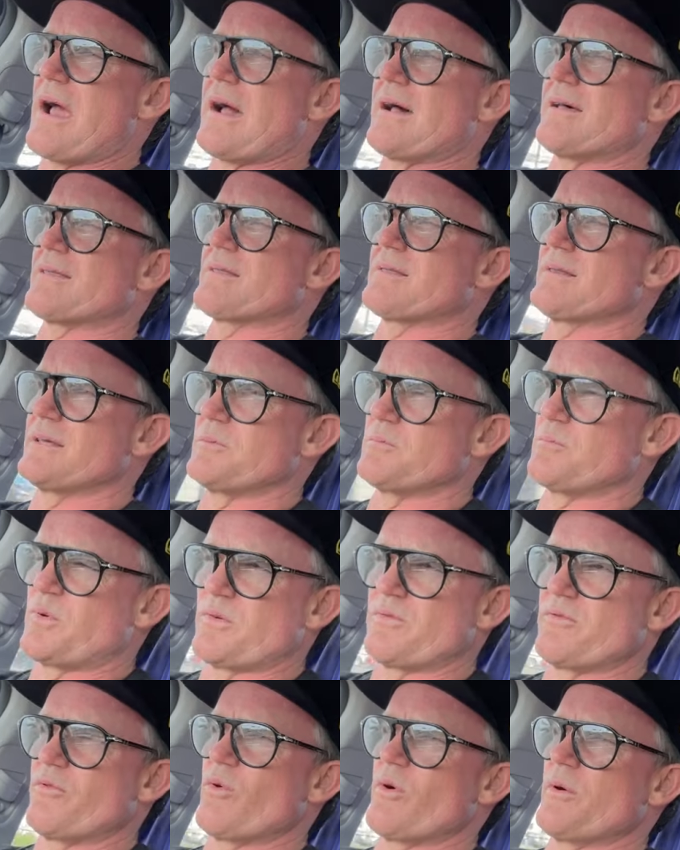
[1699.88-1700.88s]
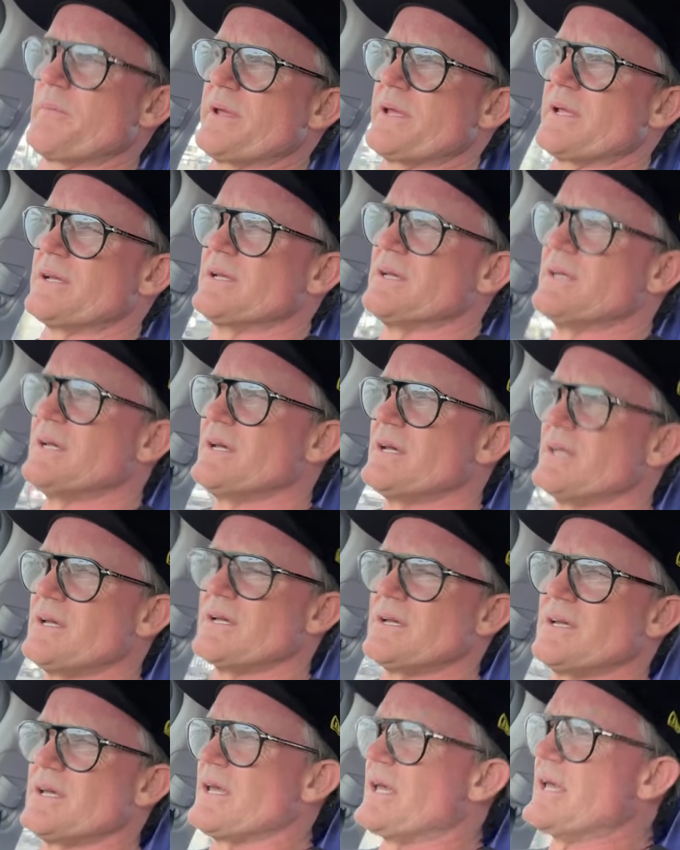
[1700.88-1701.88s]
athlete performing,
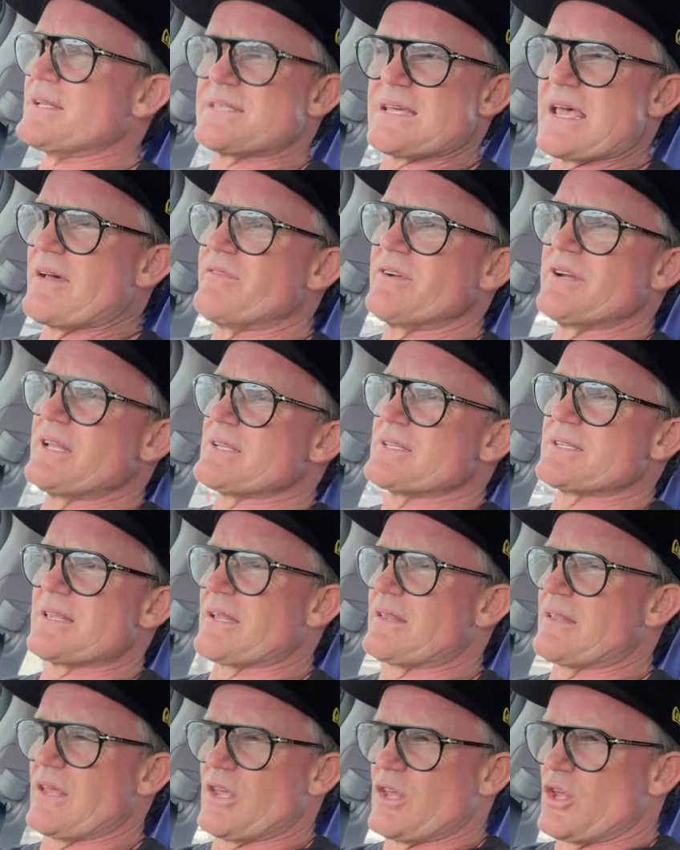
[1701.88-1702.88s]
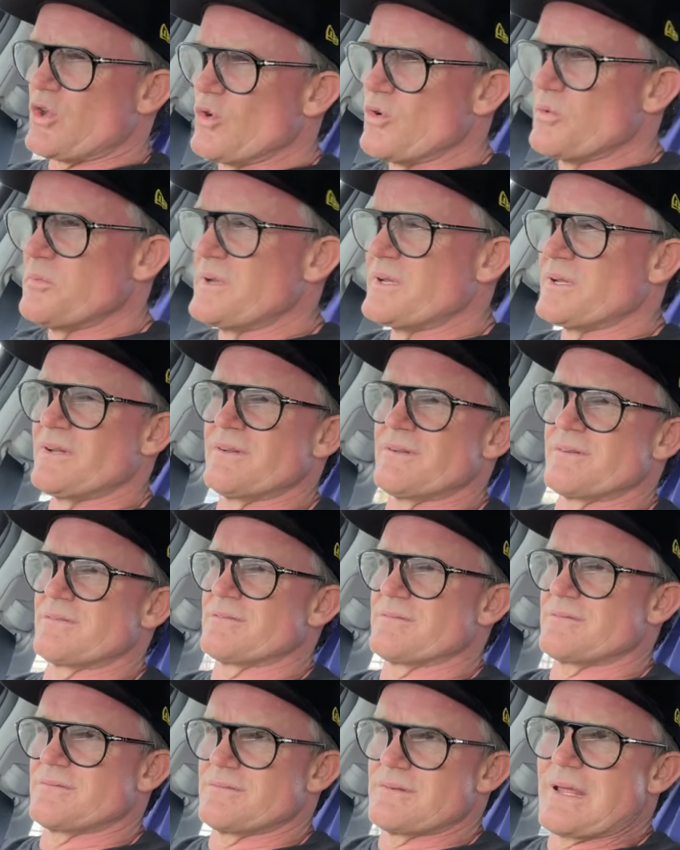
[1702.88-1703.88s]
it's evidence that the human
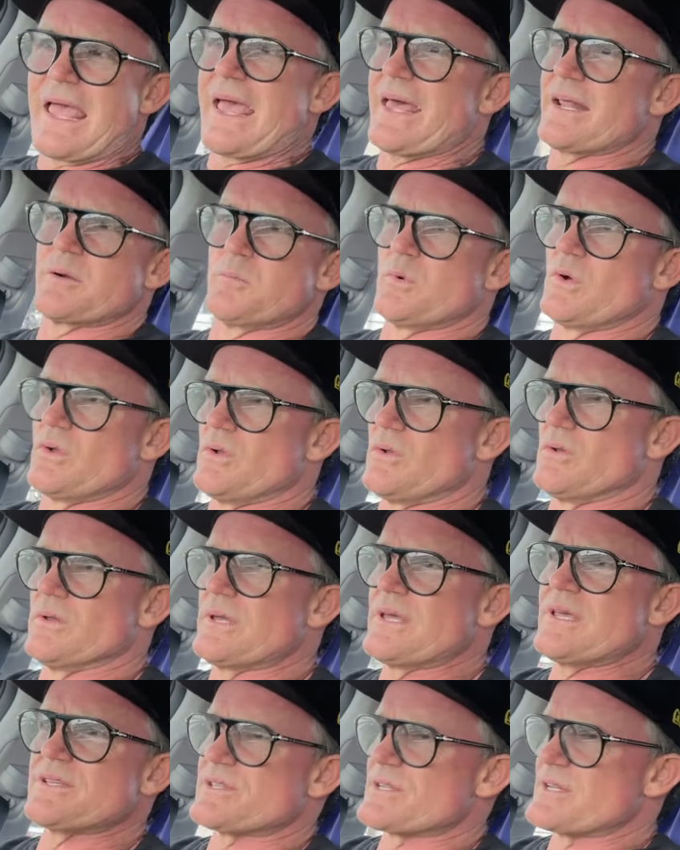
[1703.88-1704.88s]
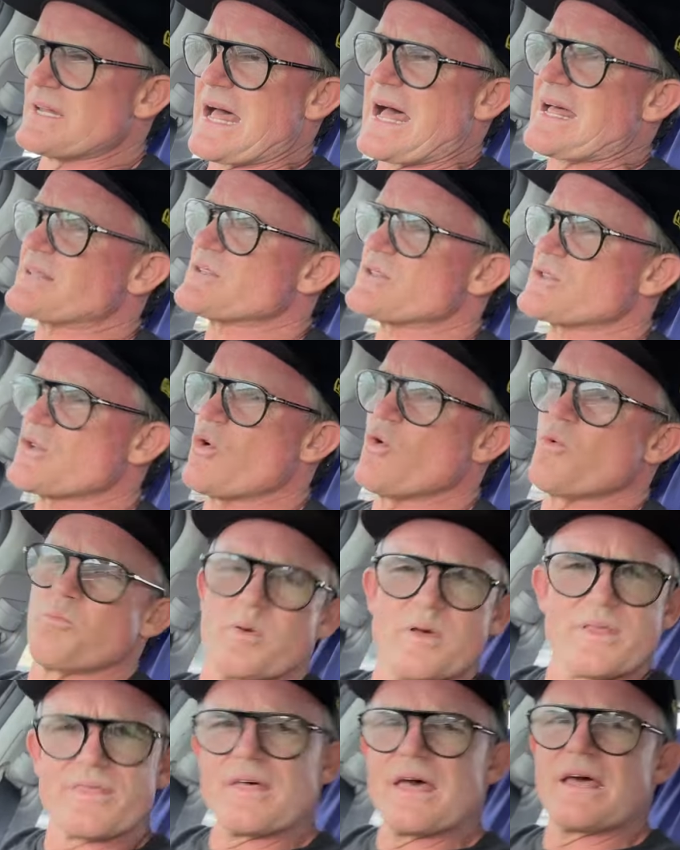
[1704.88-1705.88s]
animal is not so
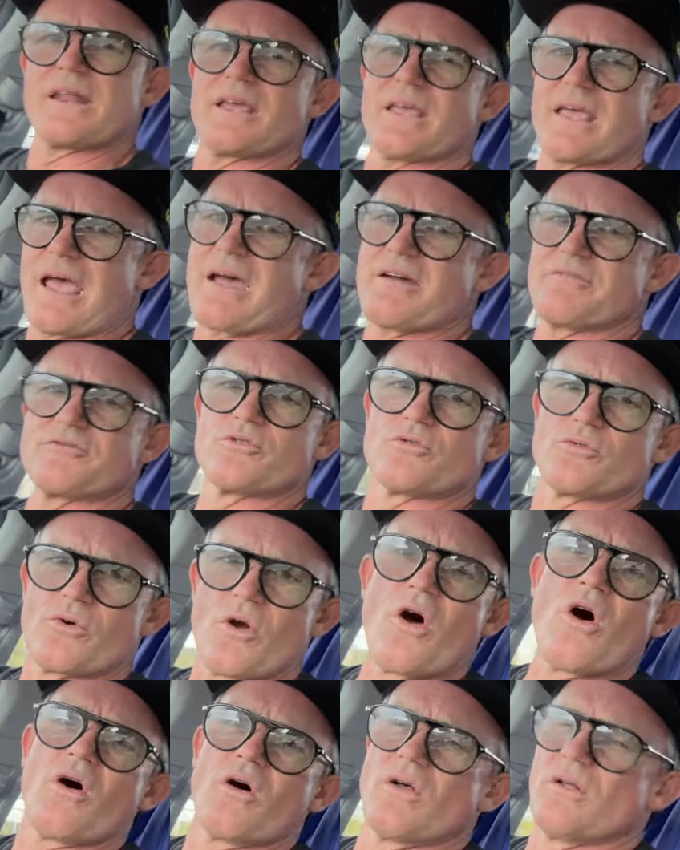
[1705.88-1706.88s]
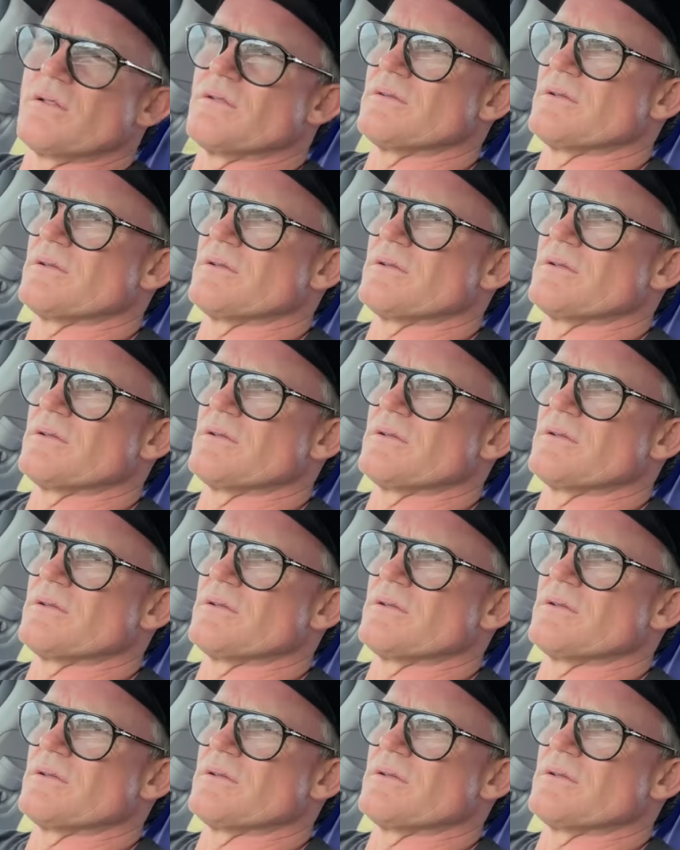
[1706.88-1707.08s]
pathetic after all.